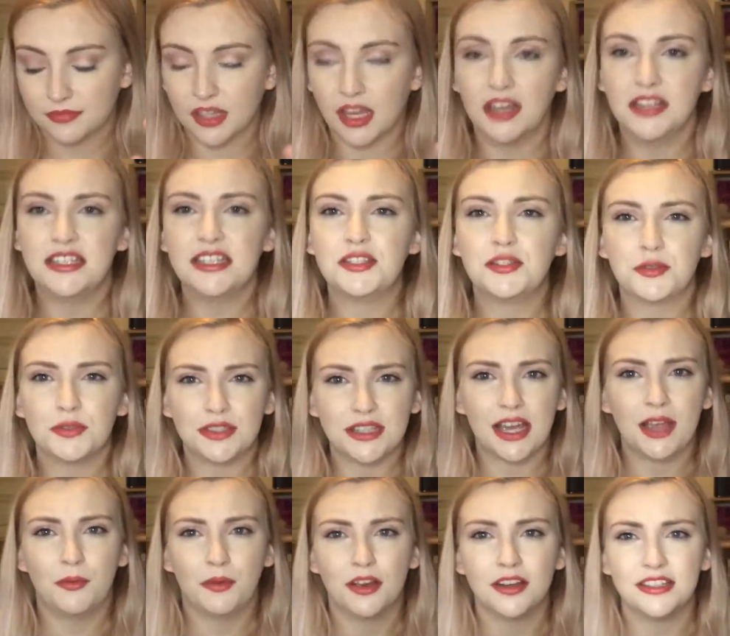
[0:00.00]
I did do a
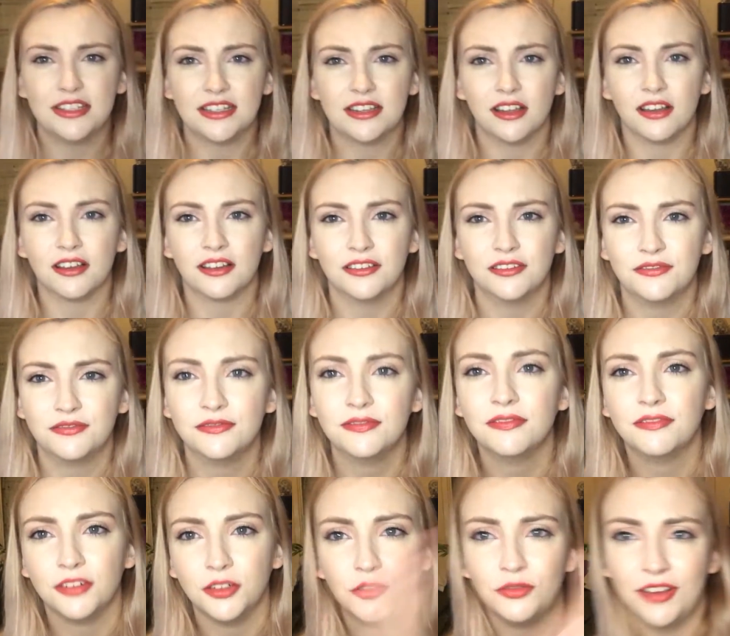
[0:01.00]
day where I did like a
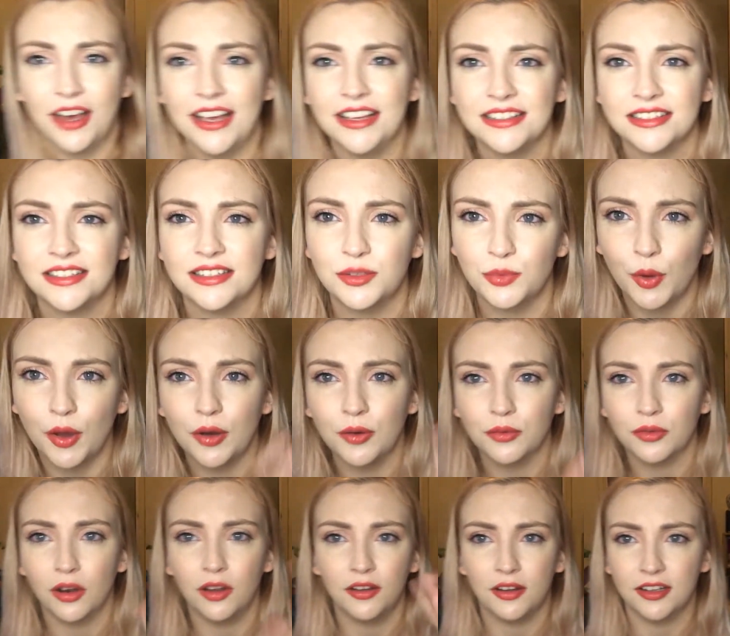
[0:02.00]
full face as well.
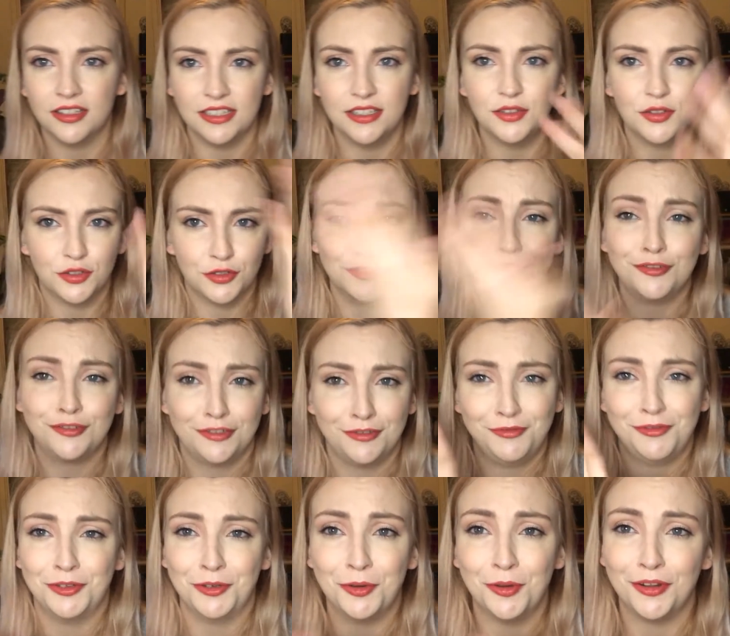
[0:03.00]
Like, I didn't just
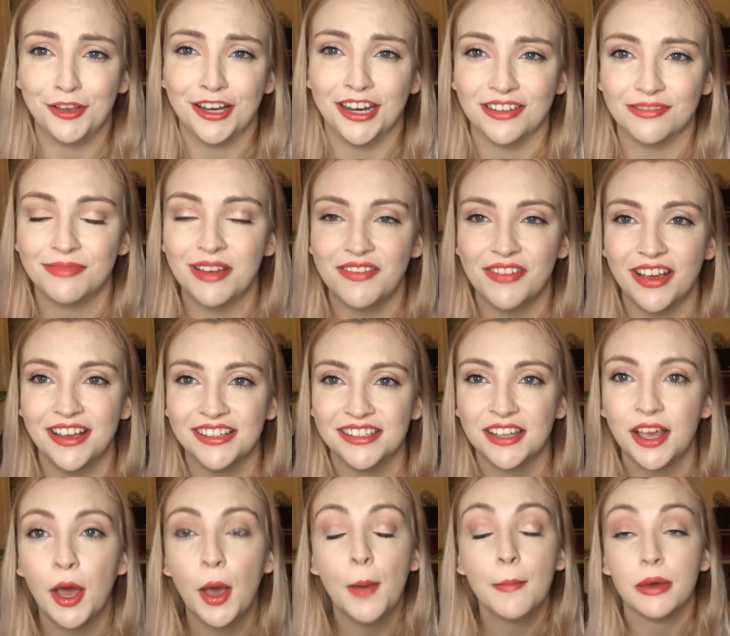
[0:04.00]
do only half of my face.
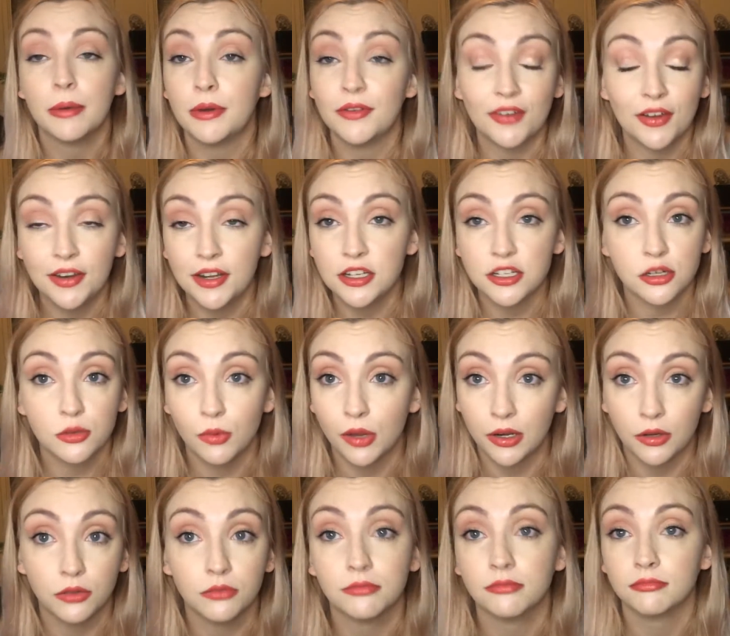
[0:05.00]
But my foundation went
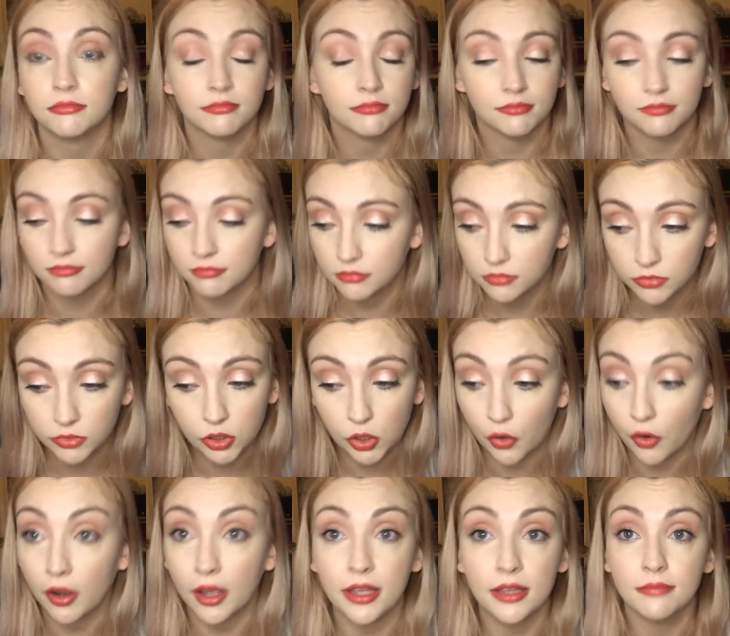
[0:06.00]
on
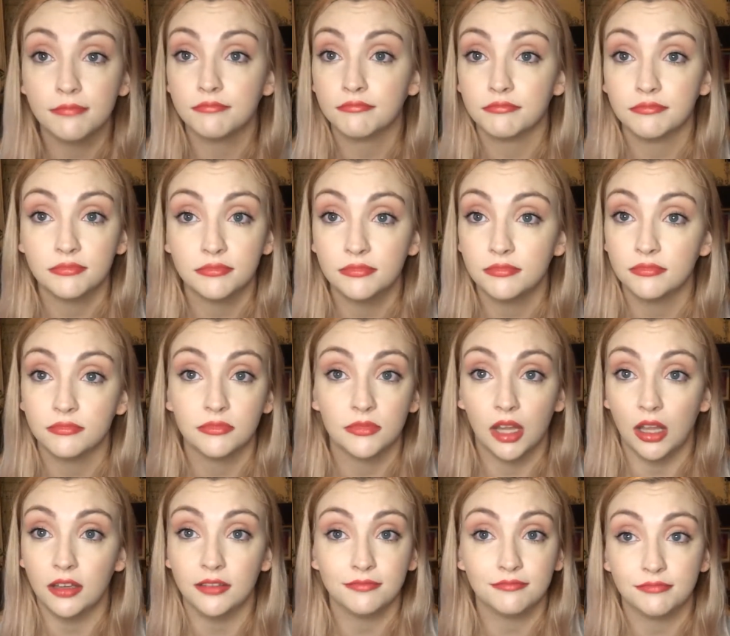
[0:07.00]
great.
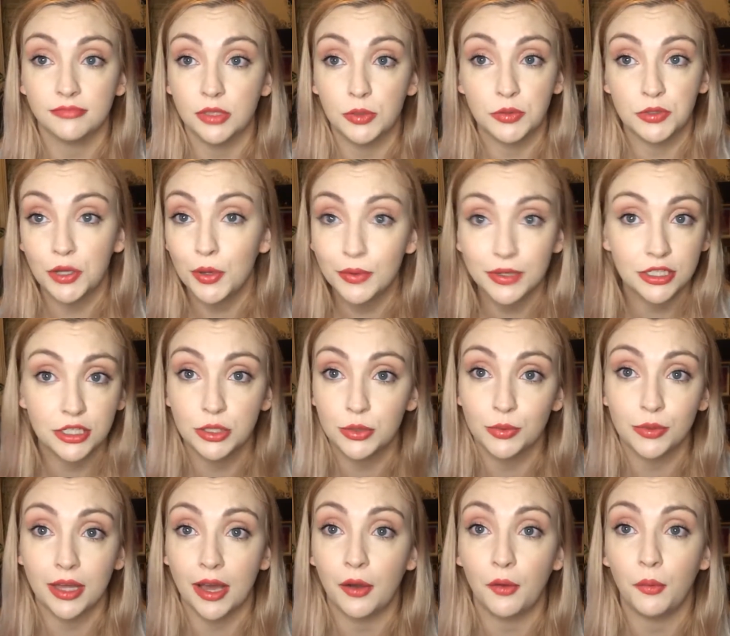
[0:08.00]
Like, there was no issues
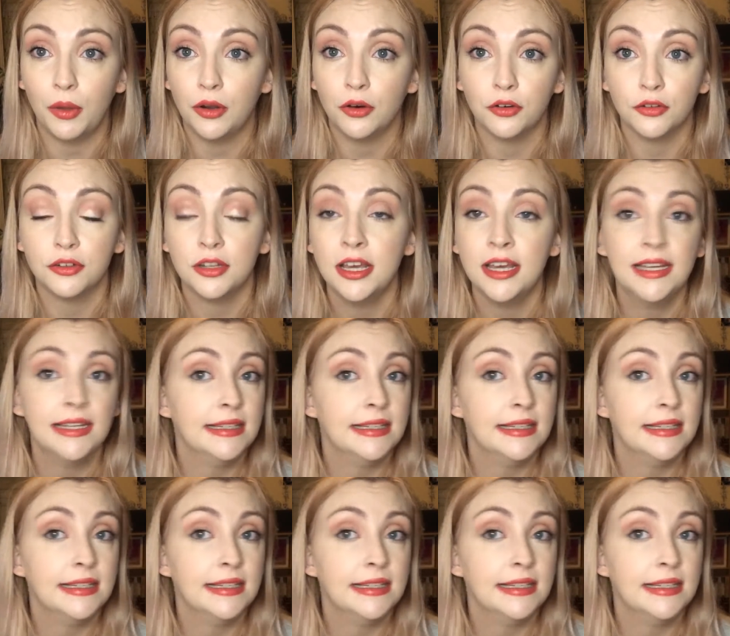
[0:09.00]
with how it went on.